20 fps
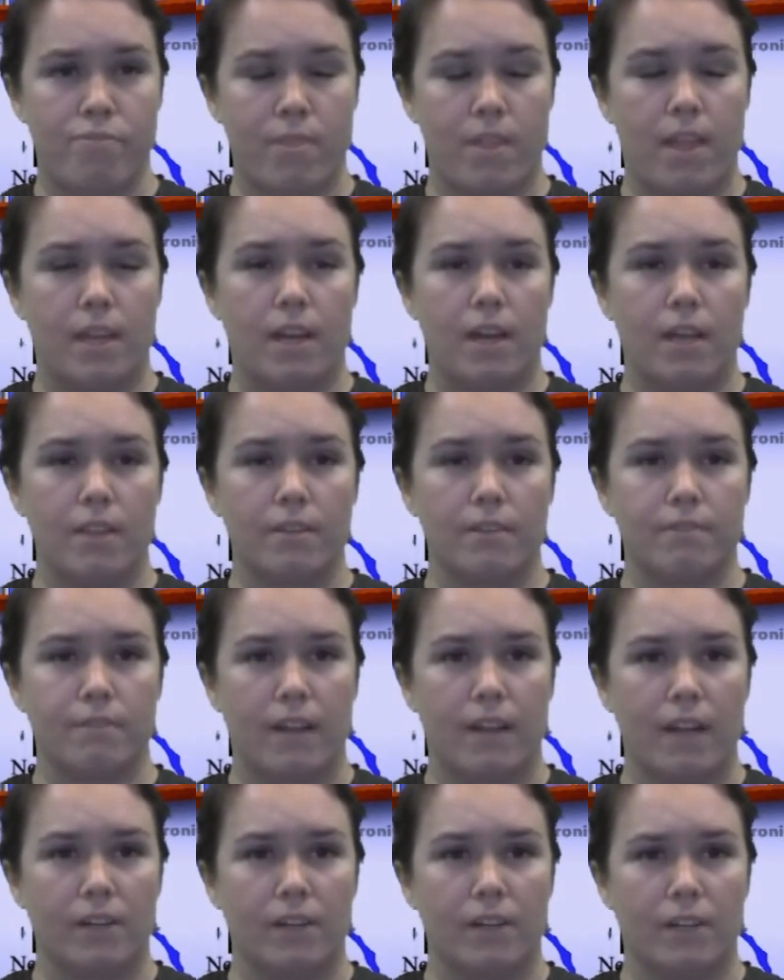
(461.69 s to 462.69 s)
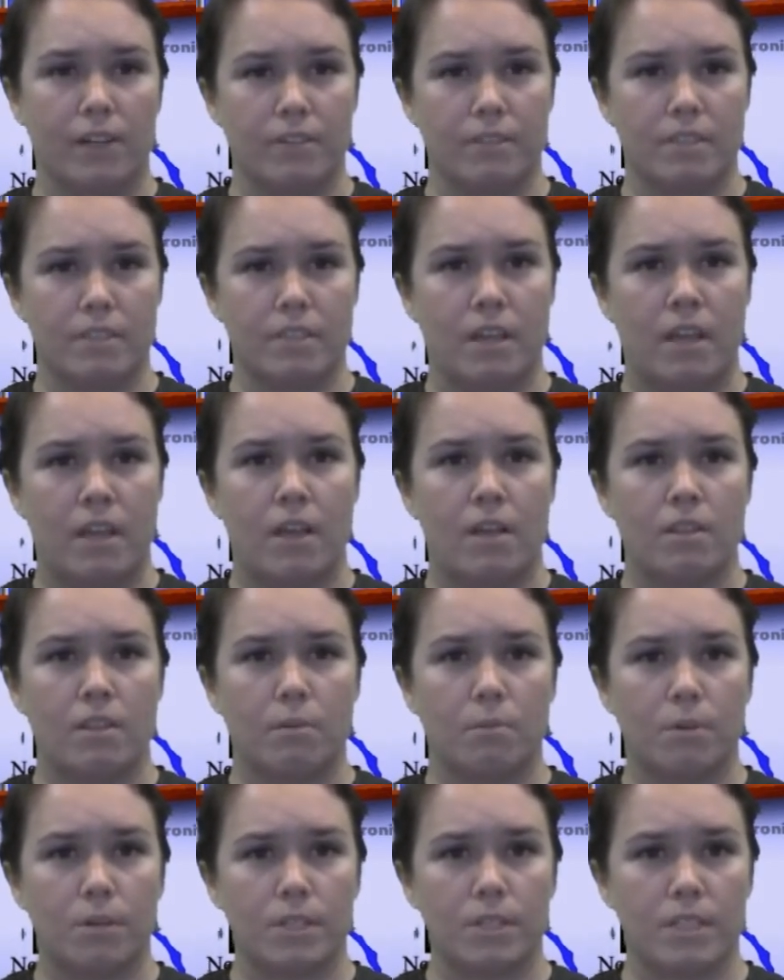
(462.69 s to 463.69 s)
In other fire news, the
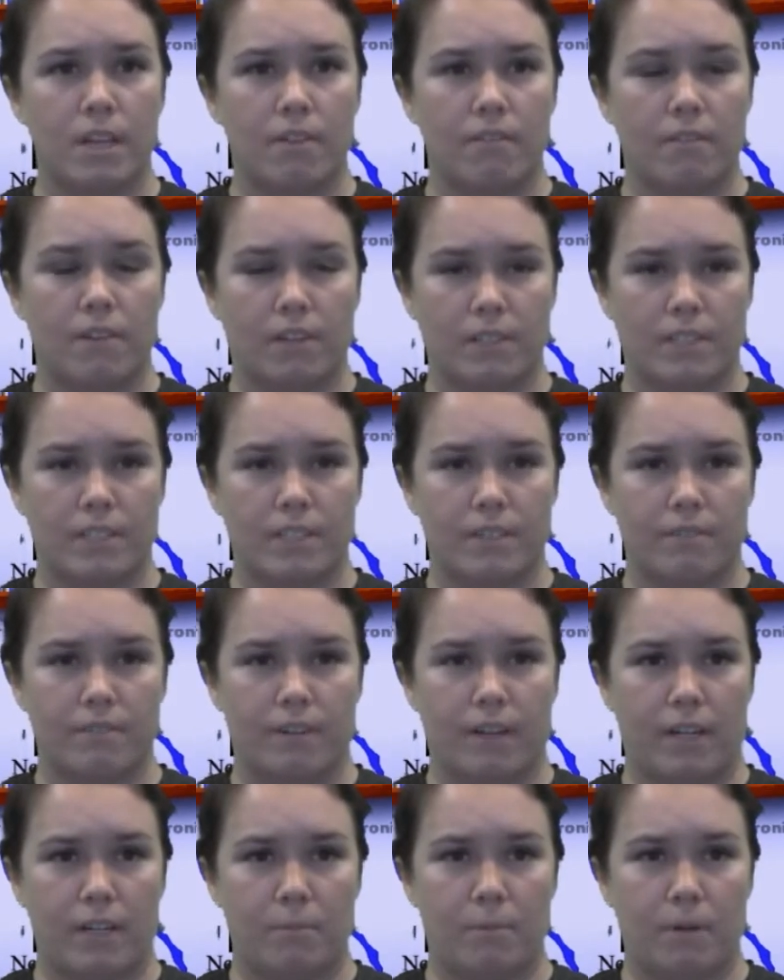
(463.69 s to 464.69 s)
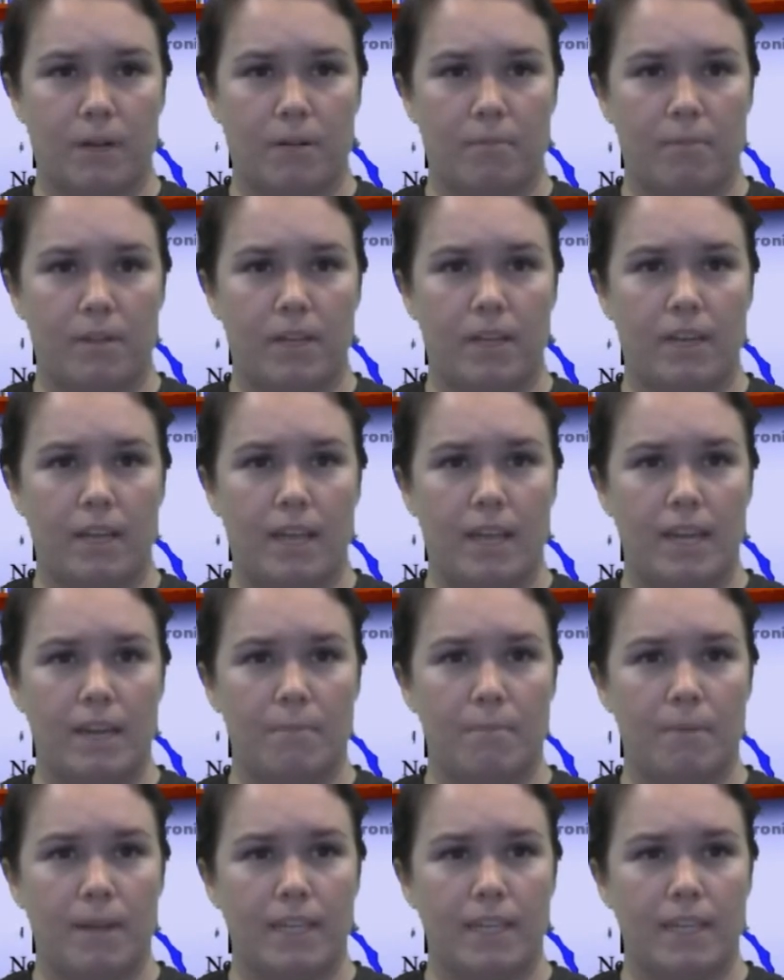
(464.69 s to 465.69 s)
Warsaw Volunteer Fire Department,
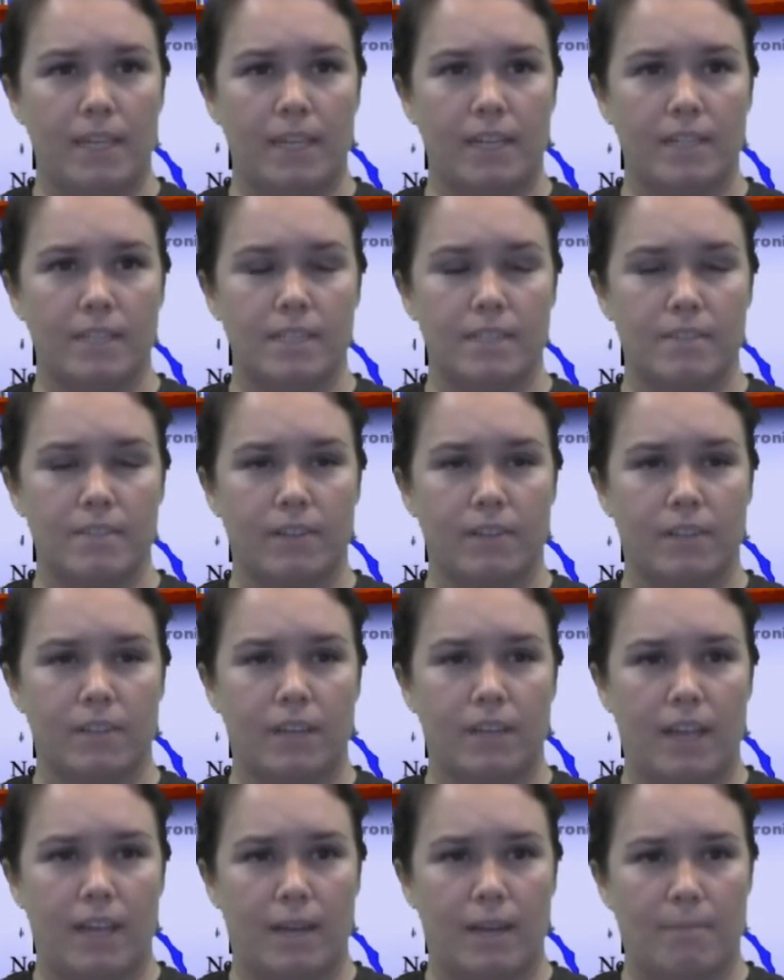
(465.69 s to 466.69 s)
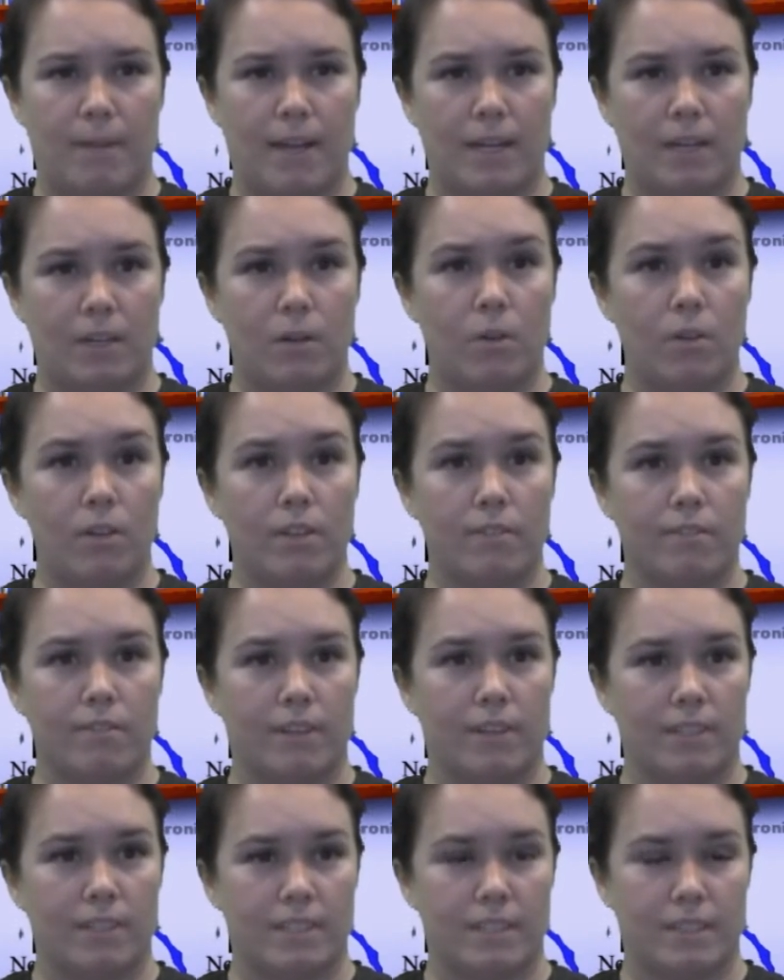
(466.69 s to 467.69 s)
aided by Kenansville and Magnolia
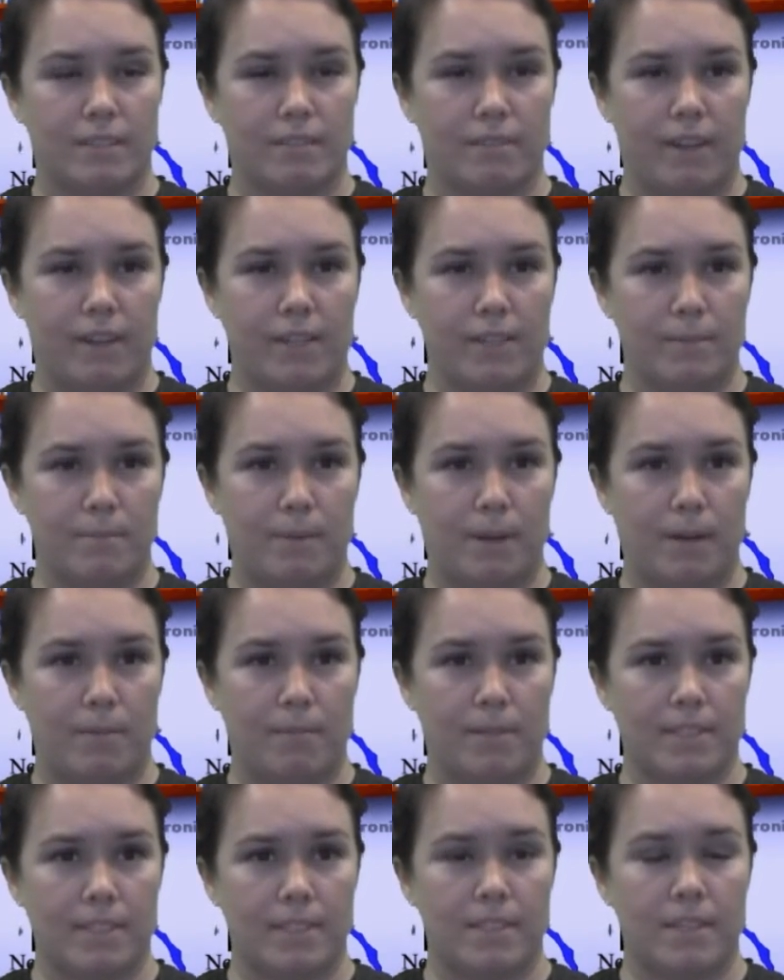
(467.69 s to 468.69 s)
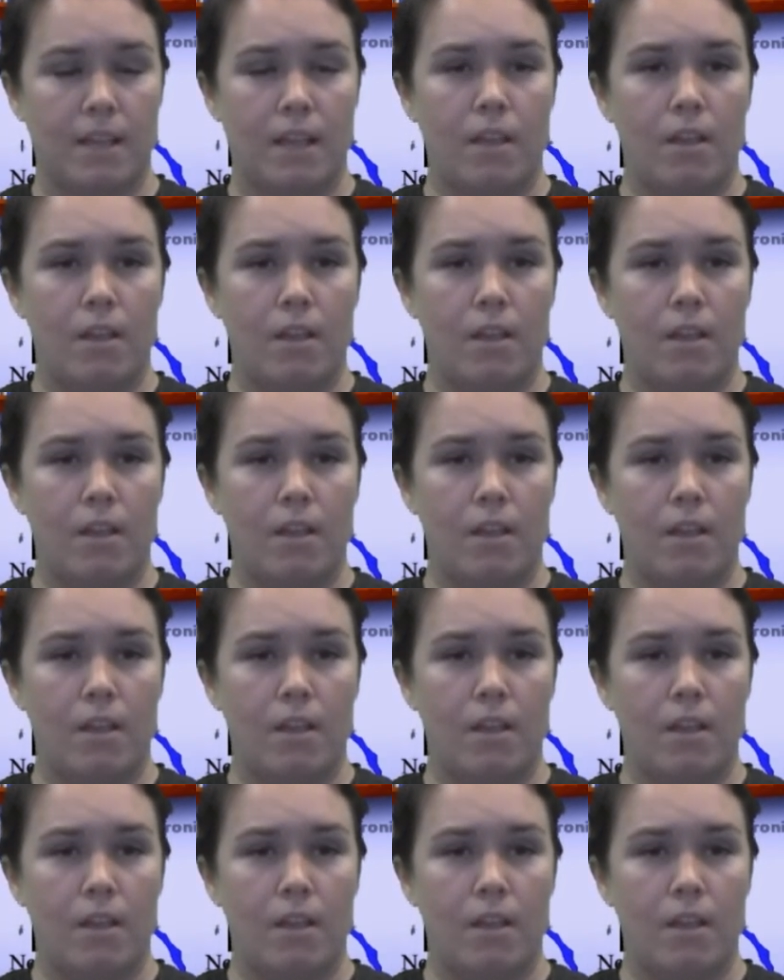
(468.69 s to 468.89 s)
Volunteer Fire Departments,